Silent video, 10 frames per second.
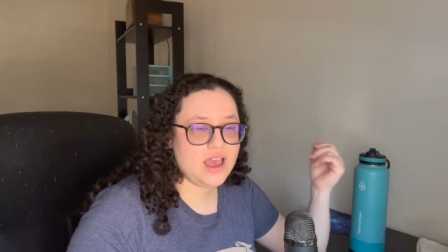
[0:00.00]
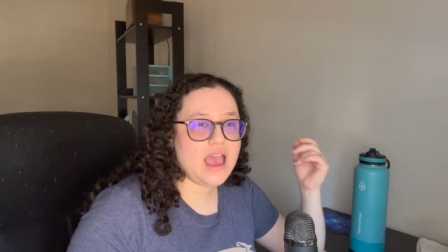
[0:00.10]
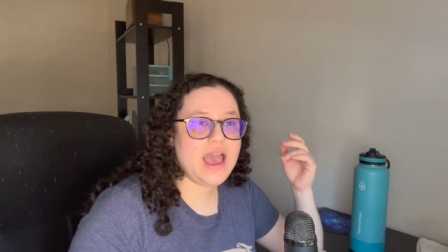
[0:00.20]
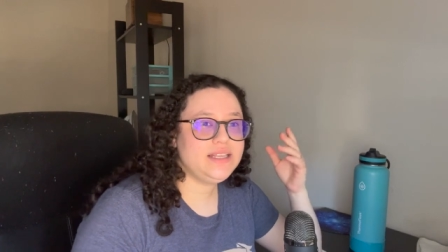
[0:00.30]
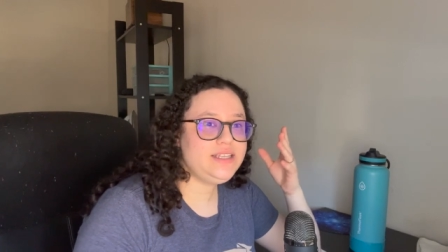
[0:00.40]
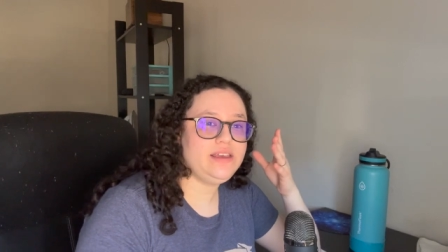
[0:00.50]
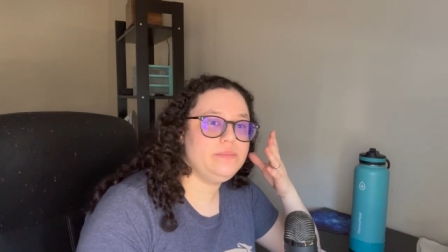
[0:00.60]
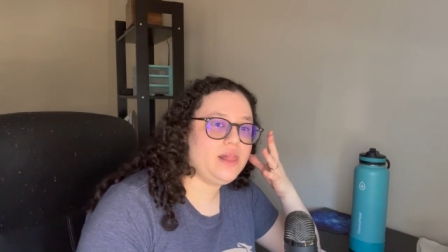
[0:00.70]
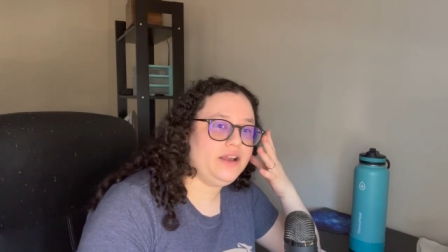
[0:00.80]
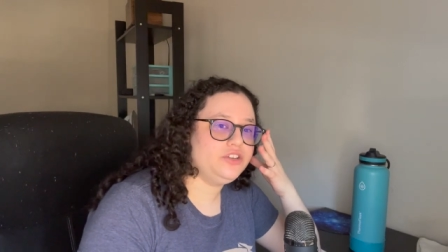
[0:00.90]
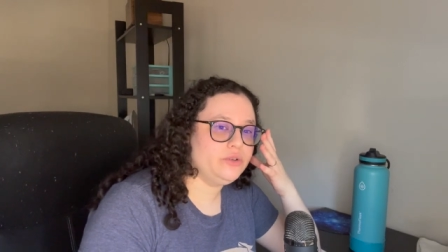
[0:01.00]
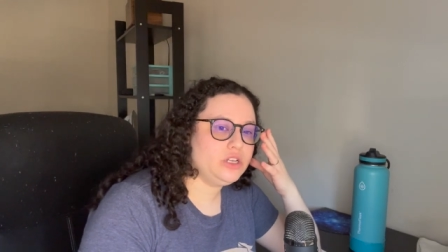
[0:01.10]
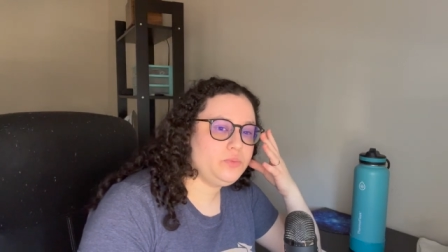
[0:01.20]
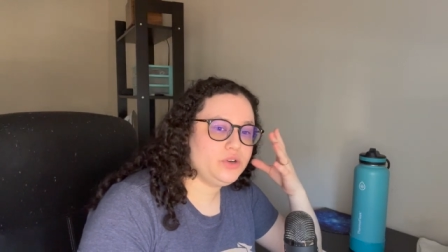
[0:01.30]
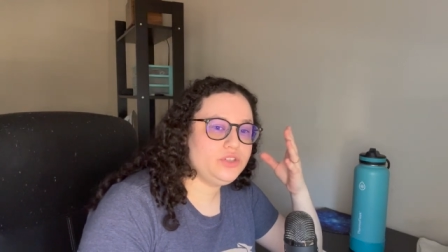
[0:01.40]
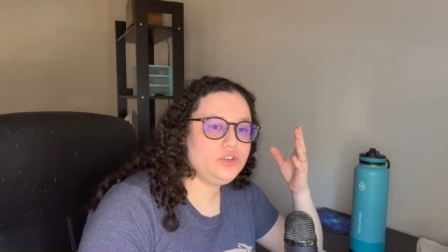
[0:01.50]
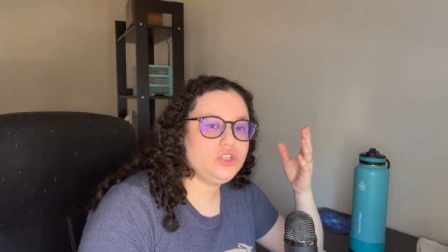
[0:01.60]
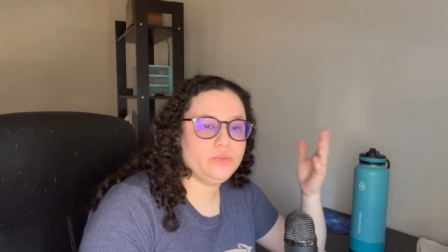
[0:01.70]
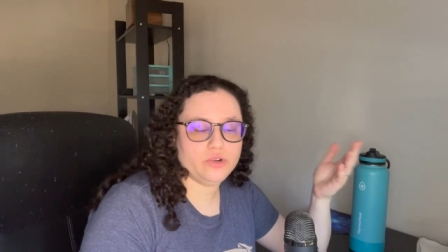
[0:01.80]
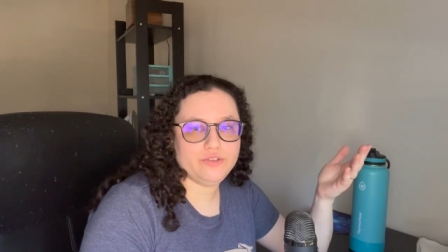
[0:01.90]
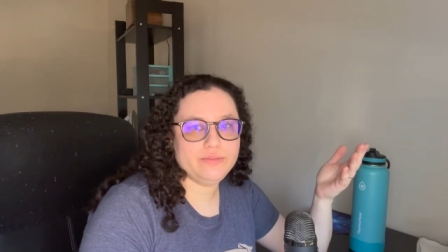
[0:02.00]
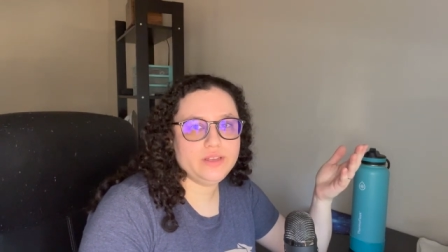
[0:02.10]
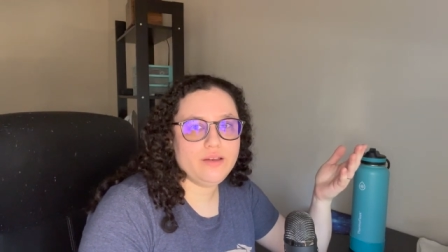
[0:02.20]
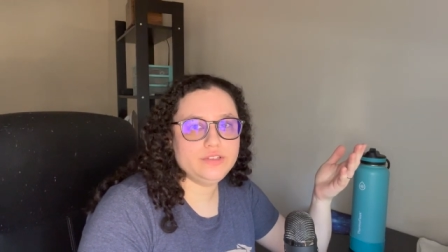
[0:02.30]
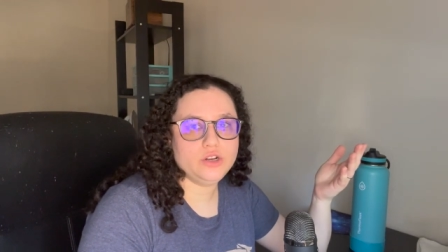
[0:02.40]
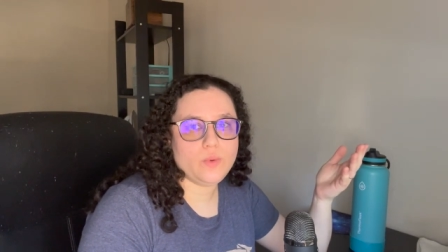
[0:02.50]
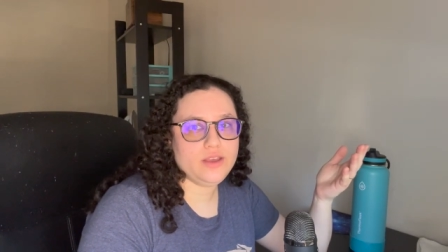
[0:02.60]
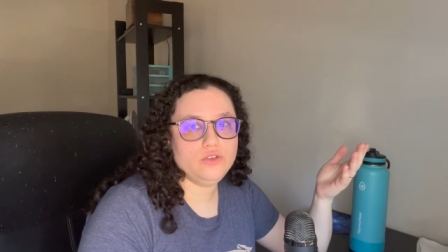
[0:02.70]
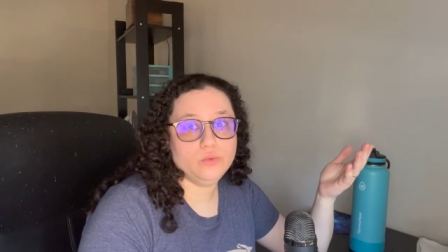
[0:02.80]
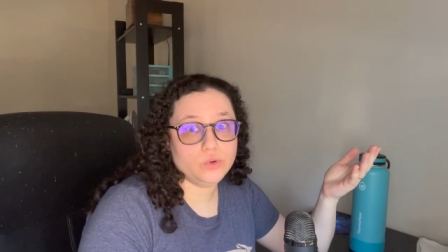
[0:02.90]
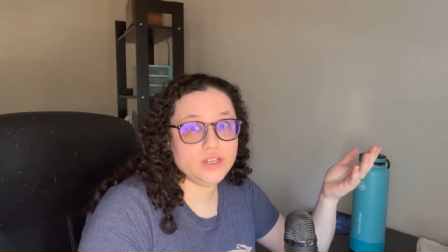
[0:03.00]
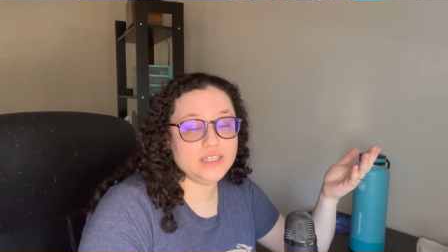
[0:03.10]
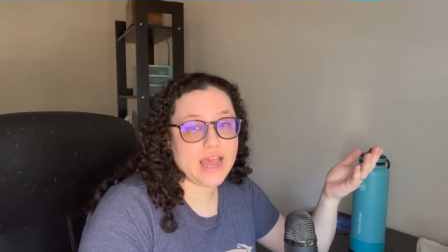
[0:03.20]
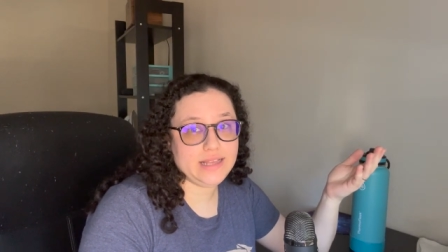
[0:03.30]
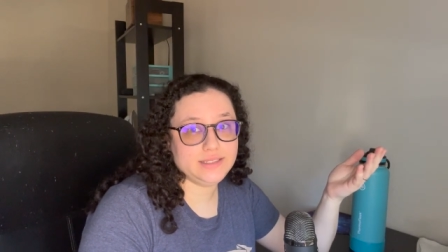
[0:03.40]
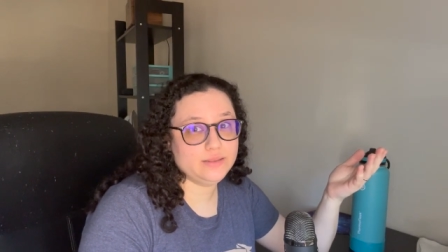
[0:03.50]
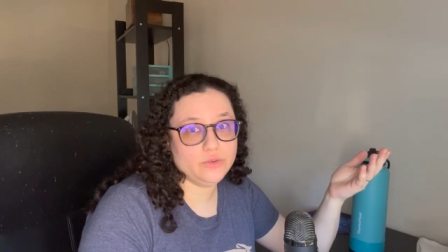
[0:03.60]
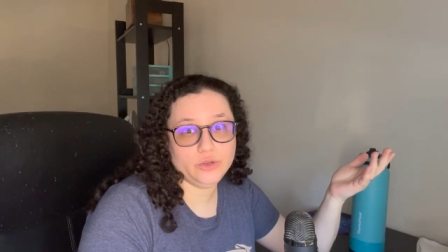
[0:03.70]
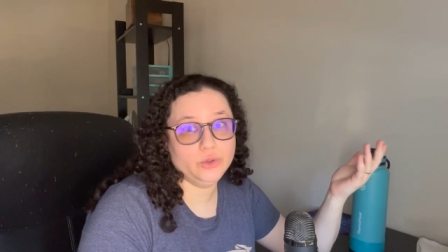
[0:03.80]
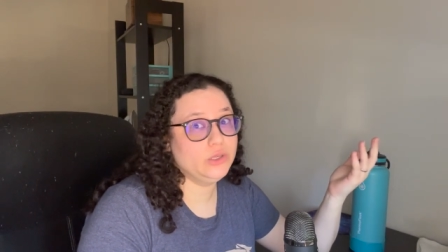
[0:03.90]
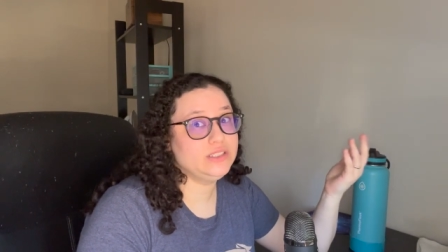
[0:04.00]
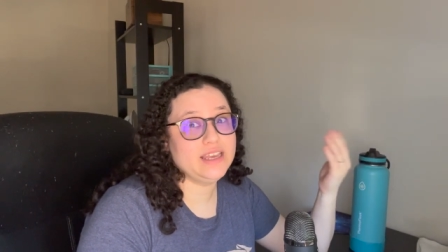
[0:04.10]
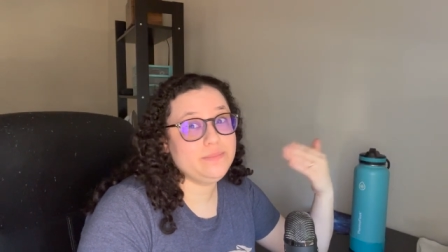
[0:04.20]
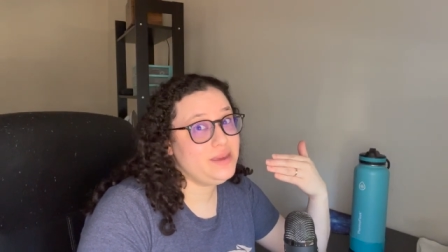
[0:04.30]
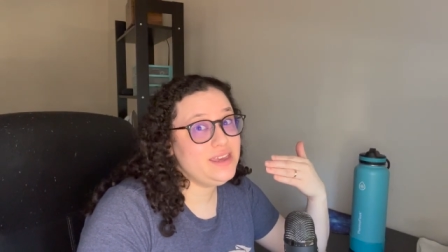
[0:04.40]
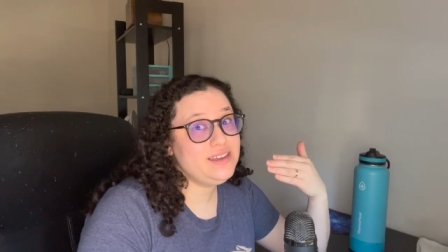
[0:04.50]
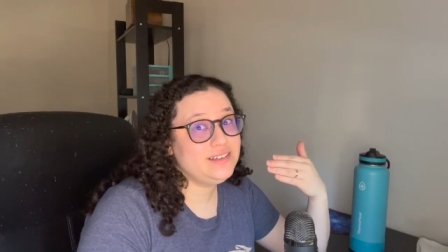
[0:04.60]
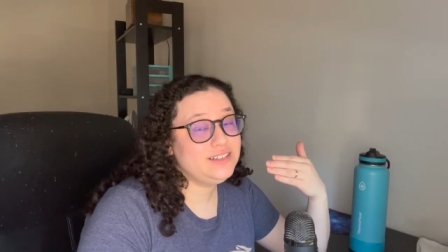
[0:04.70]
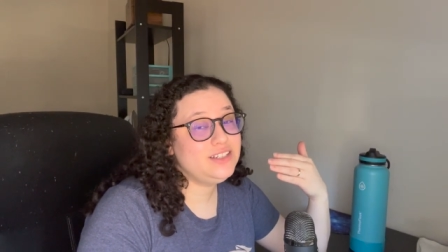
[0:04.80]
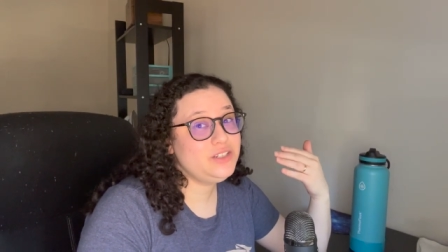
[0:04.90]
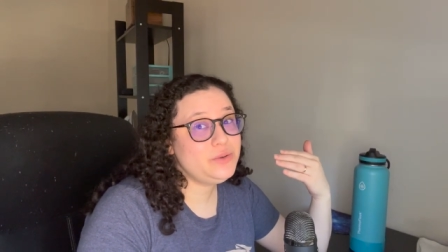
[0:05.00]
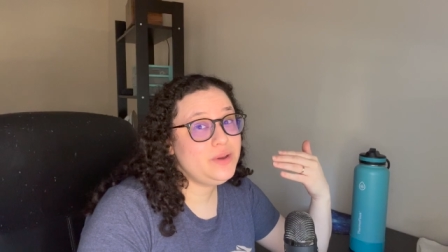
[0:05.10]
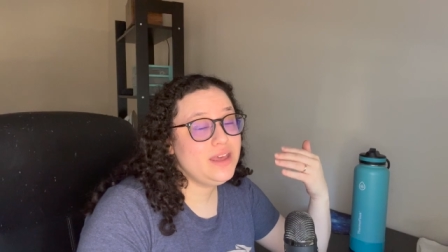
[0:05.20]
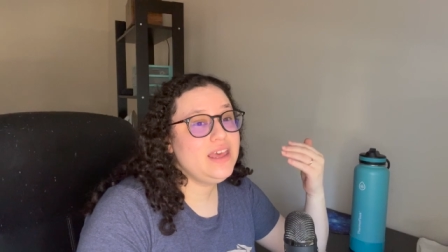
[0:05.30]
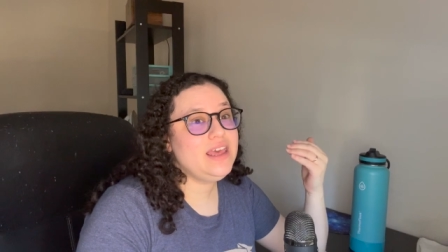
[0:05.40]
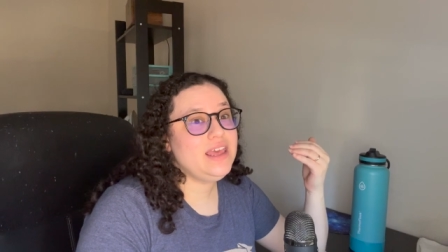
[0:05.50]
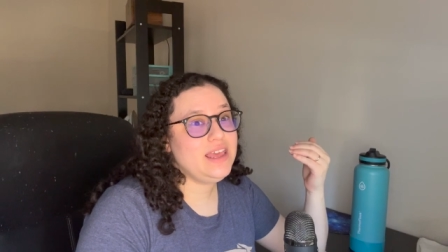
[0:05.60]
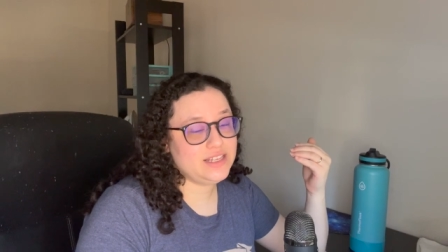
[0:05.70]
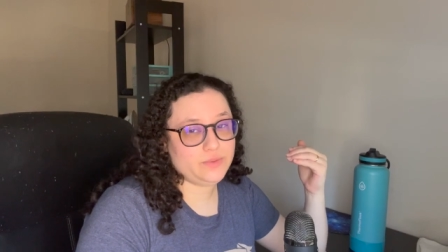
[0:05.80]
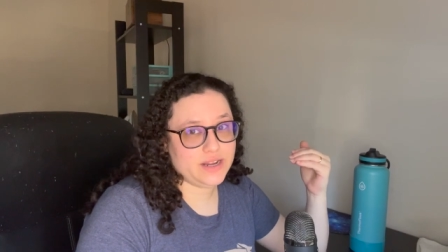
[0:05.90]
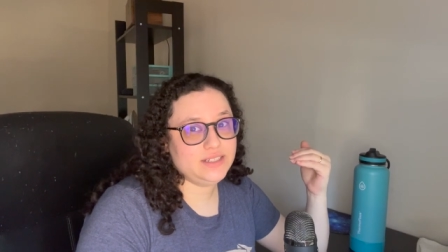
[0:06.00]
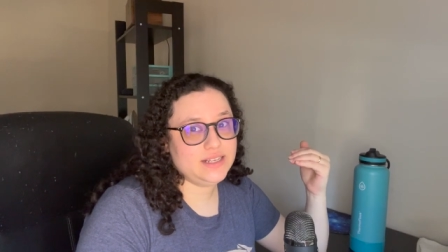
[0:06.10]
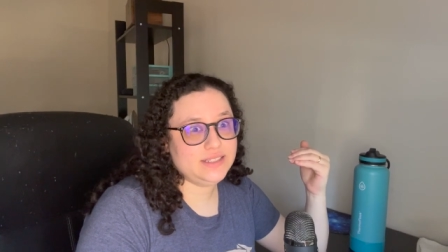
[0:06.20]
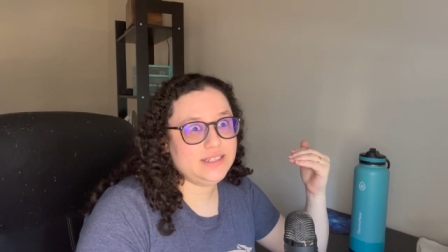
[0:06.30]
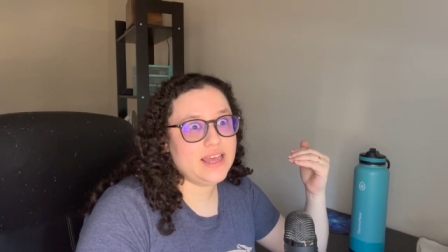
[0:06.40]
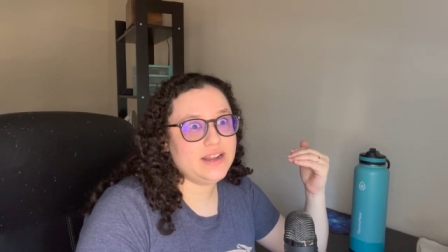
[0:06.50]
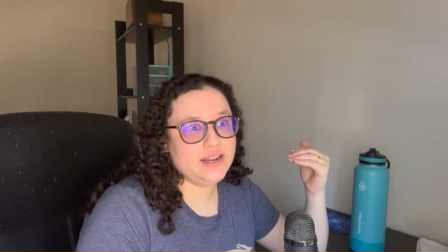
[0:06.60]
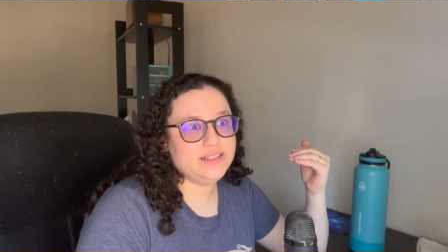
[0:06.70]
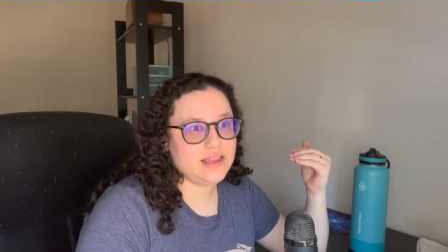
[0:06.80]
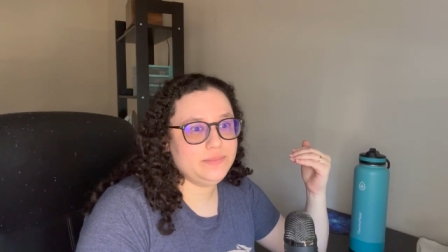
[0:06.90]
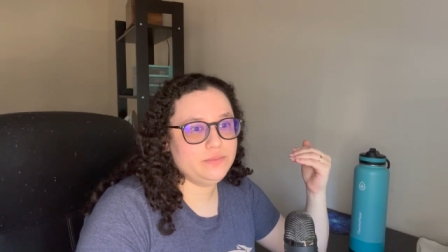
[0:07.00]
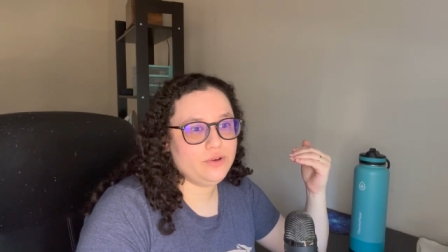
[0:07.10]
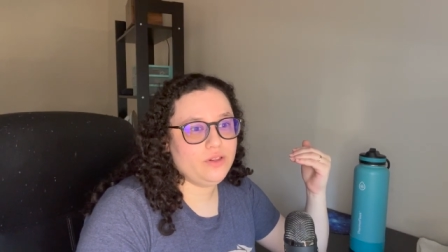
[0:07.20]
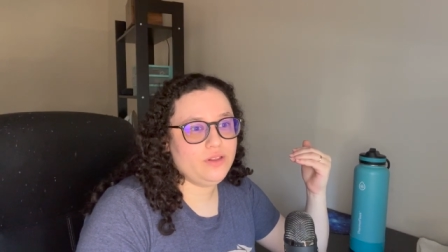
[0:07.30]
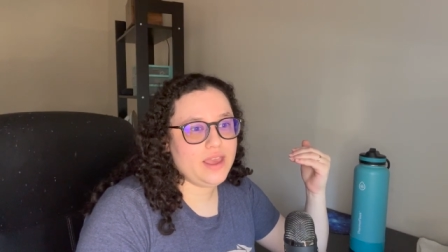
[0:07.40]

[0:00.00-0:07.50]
Asking a black Jewish person to prove themselves in a way you wouldn't ask someone who looks like me to do is racist and not acceptable.